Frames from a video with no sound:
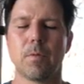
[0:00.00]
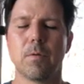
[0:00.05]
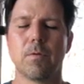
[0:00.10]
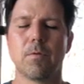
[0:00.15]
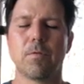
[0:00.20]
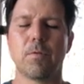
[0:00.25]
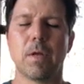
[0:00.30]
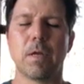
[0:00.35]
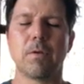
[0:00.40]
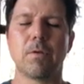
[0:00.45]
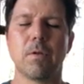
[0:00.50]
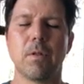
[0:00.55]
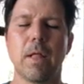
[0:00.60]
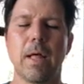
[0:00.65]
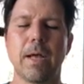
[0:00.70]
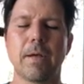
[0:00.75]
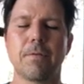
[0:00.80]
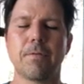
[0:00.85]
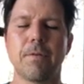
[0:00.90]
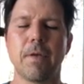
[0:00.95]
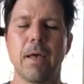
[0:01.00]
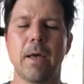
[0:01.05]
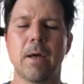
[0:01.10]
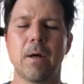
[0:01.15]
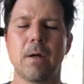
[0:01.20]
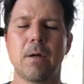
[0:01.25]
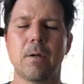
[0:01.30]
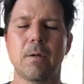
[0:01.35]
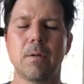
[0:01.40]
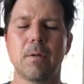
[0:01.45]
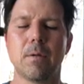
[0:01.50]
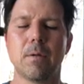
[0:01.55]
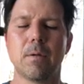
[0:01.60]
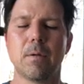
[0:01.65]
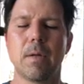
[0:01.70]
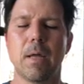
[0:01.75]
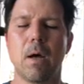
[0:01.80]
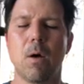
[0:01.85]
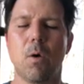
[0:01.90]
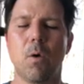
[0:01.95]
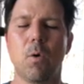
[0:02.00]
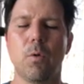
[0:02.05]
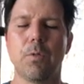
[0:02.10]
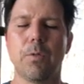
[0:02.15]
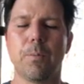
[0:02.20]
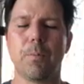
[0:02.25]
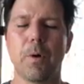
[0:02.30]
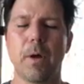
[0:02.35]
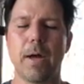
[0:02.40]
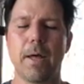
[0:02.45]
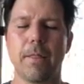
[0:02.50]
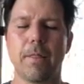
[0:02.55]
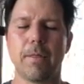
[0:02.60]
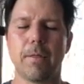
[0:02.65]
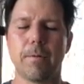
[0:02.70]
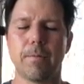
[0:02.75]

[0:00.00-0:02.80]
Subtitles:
gentle exhale. Now hold the breath.